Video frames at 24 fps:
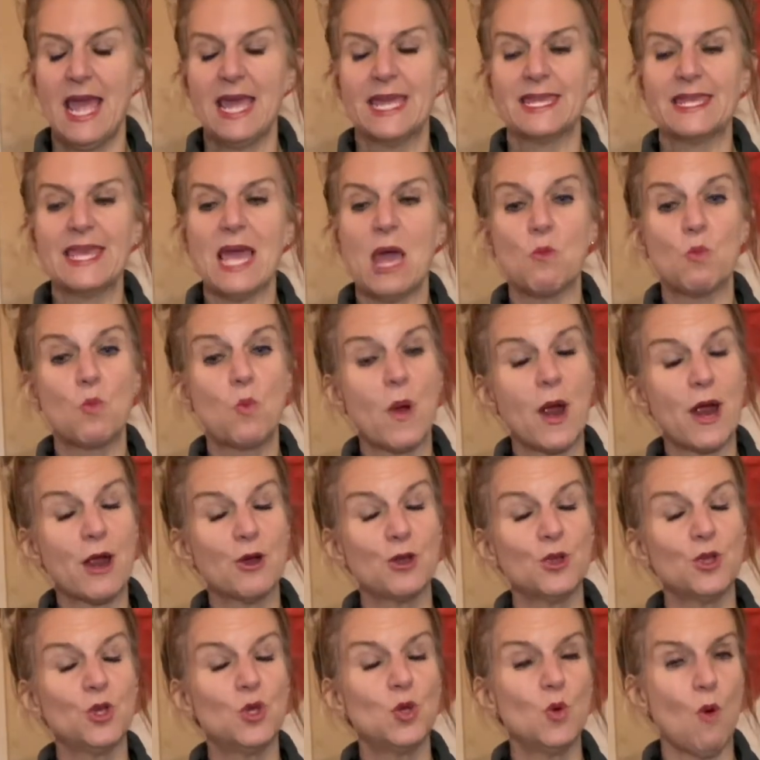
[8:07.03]
Yet where
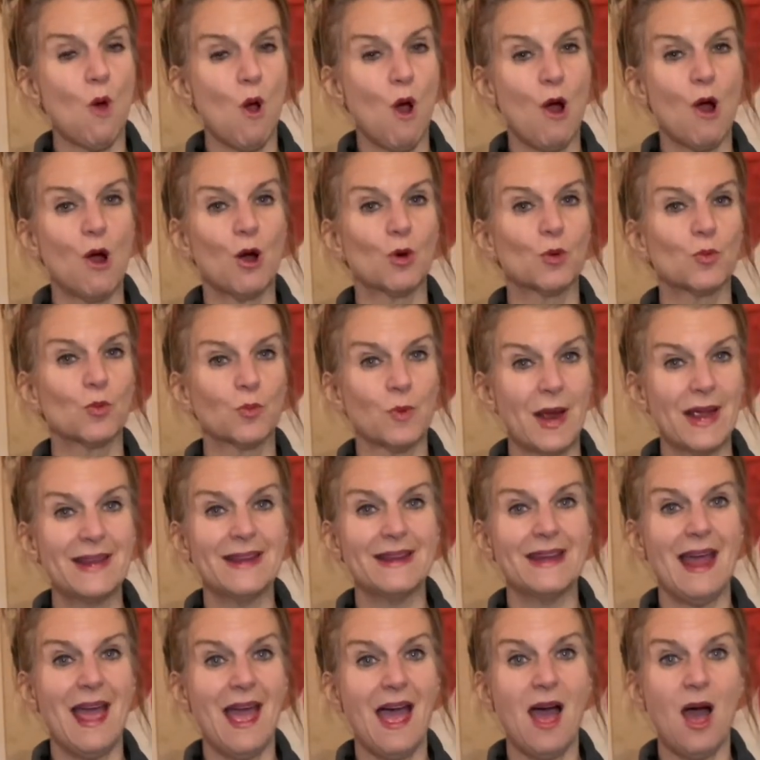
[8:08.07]
you are right
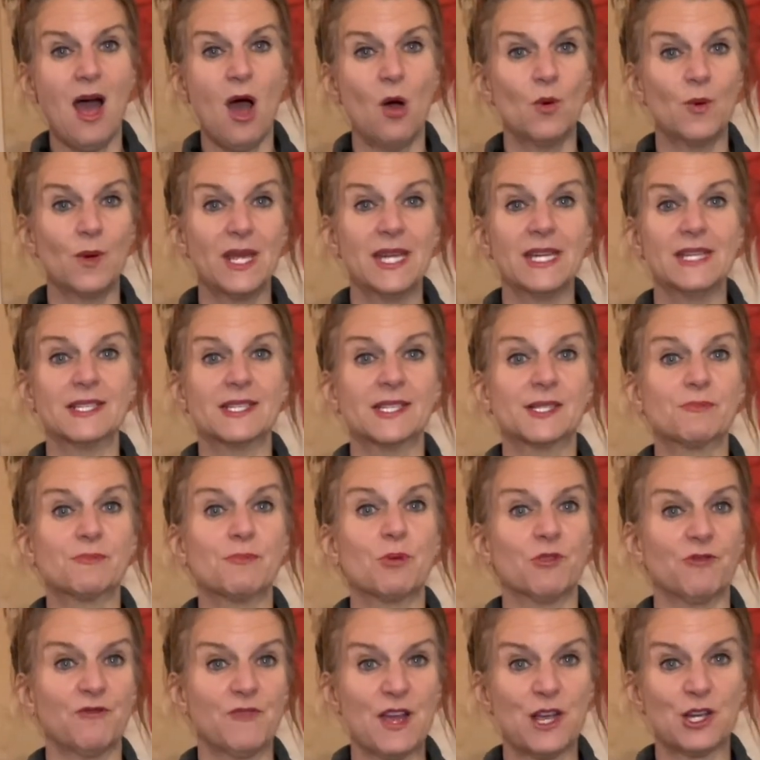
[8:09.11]
now is
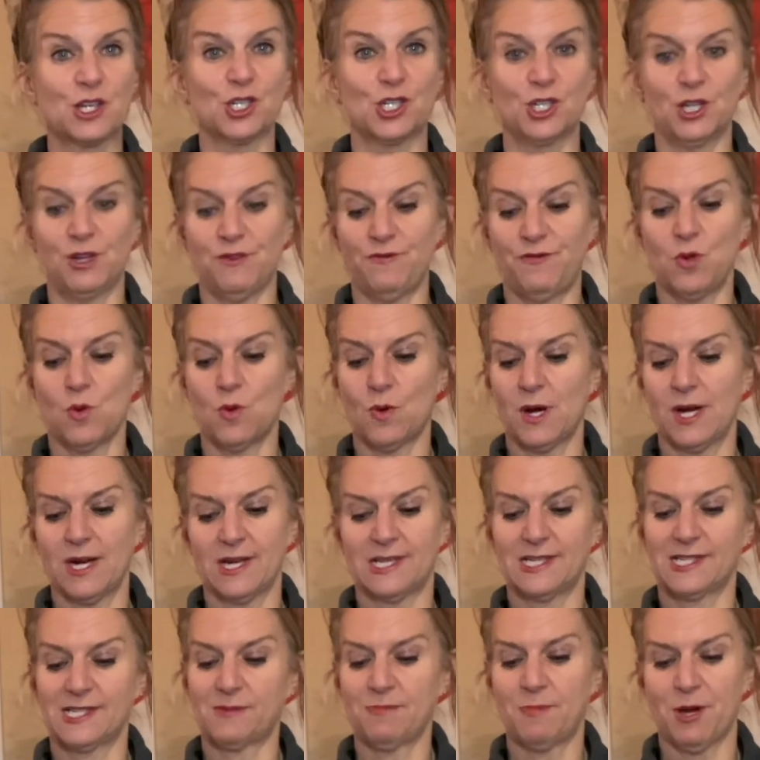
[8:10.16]
perfection of your
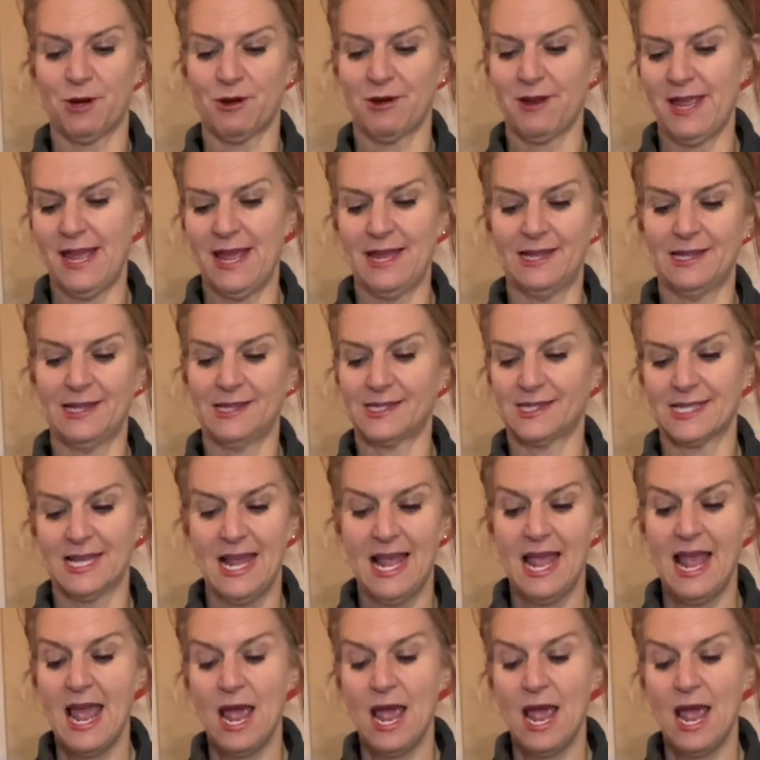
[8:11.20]
experience.